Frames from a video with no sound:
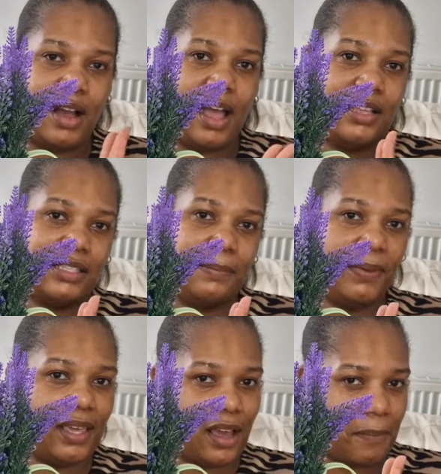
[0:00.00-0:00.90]
I had to
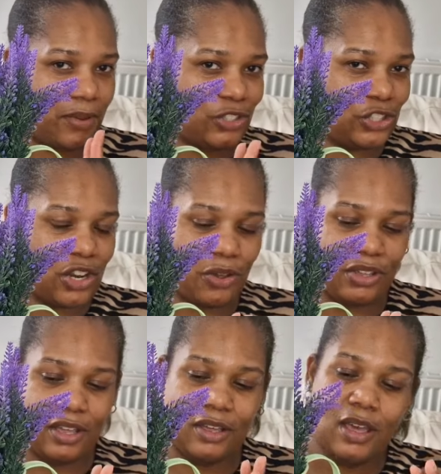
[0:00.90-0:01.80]
pick it up and show
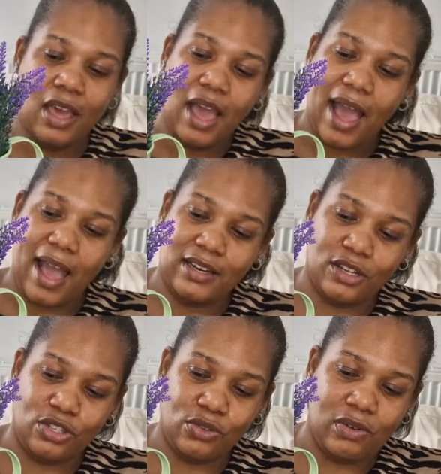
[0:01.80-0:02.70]
you. And I
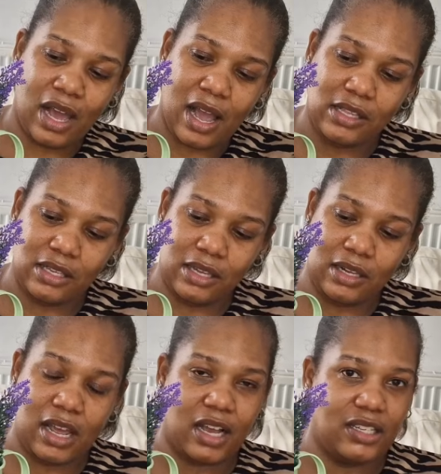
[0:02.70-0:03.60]
do like the,
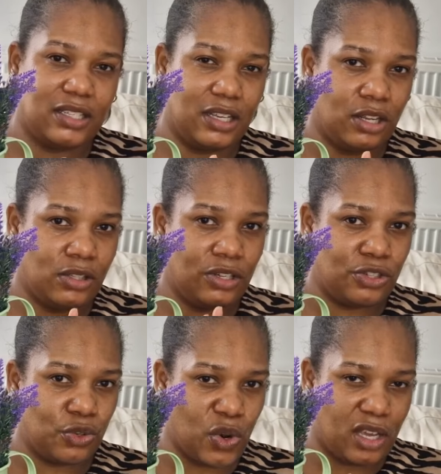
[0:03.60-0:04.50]
like I said, the
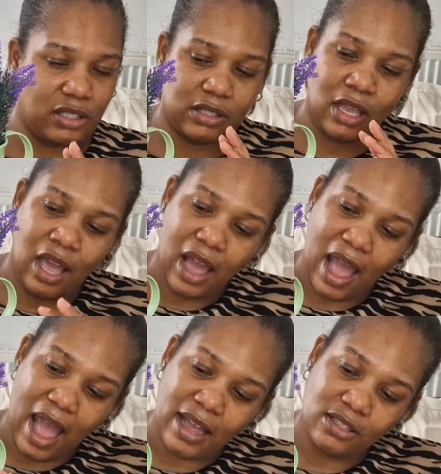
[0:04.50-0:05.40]
distress
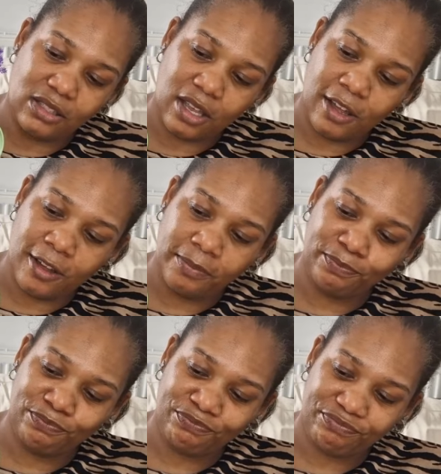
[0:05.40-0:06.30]
and
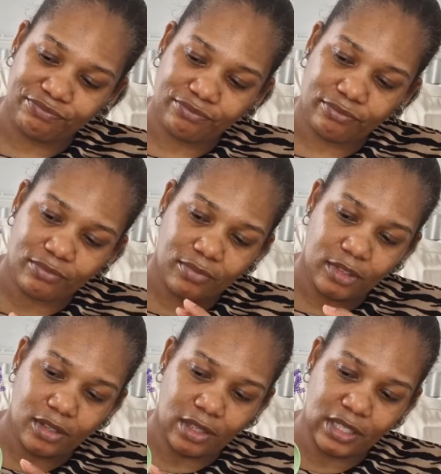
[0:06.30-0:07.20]
the
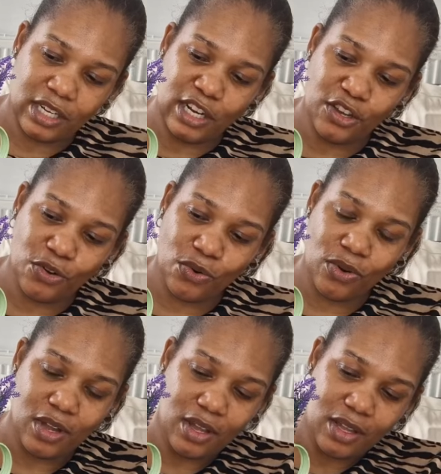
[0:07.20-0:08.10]

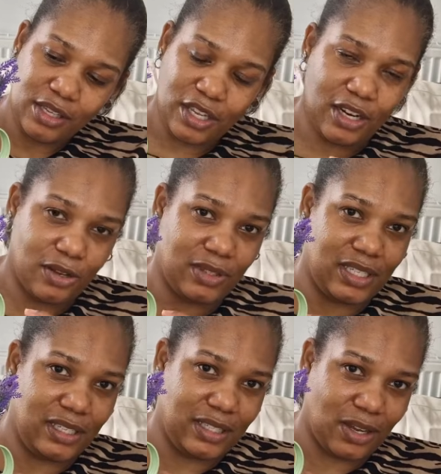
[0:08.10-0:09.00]
little, you know,
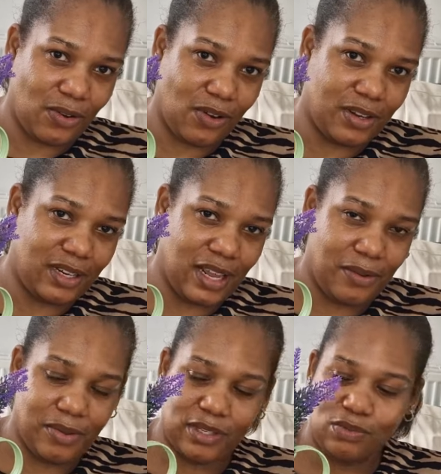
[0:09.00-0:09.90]
detail on
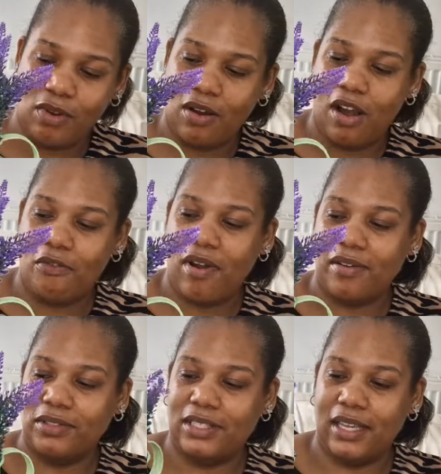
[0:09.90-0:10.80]
there as well
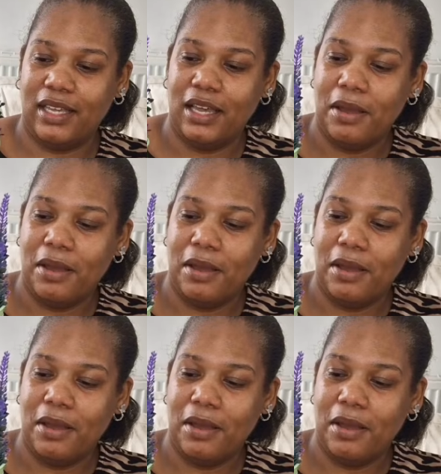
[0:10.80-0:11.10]
around it.